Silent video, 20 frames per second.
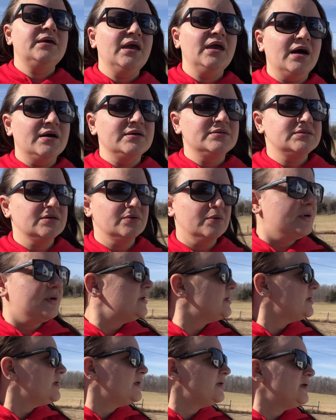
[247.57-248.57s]
Yeah, so
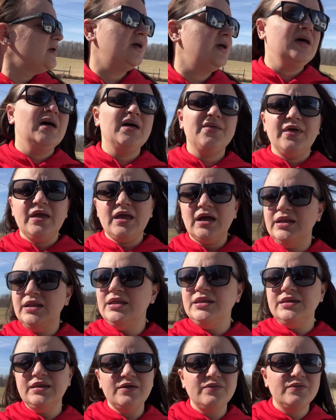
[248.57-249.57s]
I think I
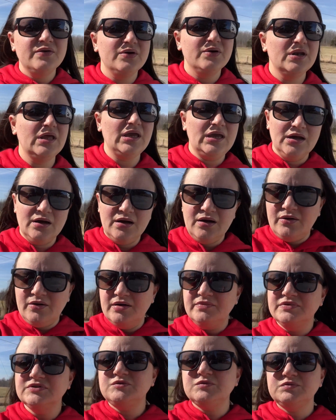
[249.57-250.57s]
did need the hoodie. I'll
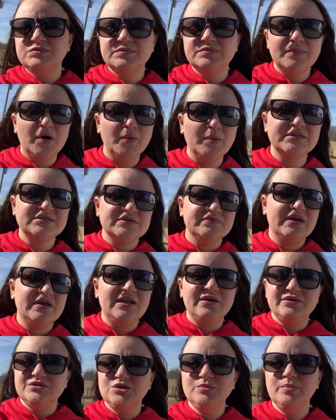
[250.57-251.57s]
have moments of
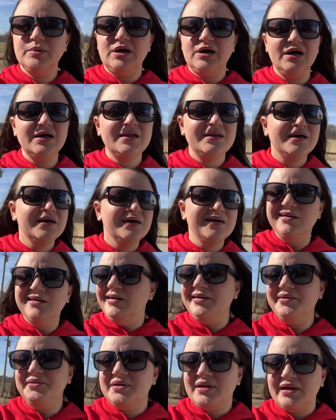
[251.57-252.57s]
getting super hot
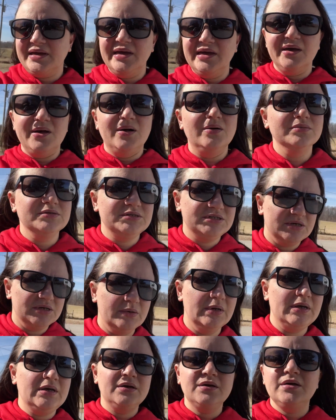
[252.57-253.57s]
and then I get cold,
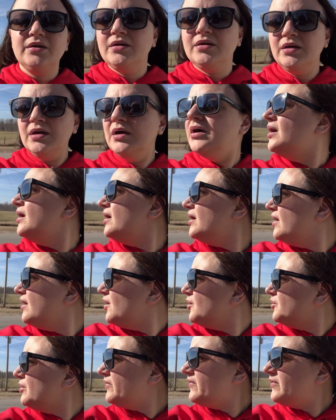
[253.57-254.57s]
so
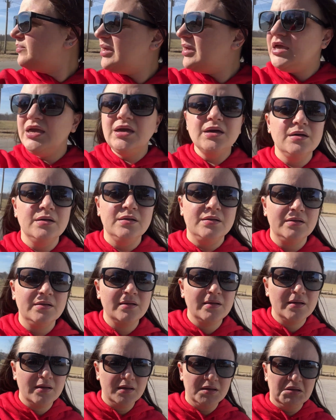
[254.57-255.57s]
I'd rather be,
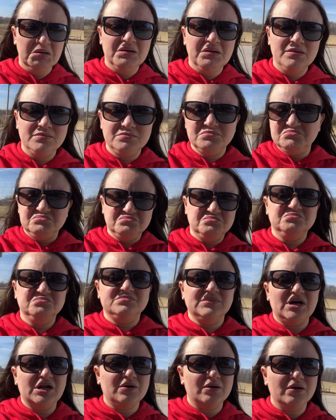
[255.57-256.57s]

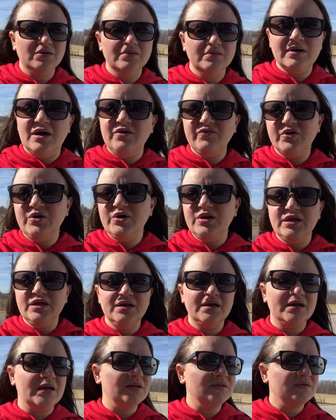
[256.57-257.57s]
I don't know, have a
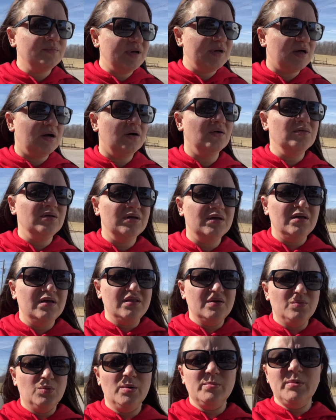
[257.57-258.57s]
hoodie and get a little bit cold
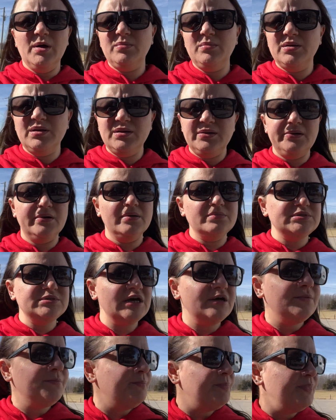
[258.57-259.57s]
and then warm up. You know what I'm
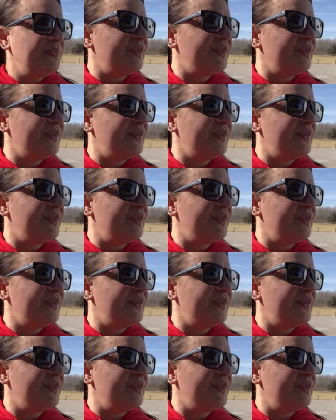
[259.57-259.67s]
saying?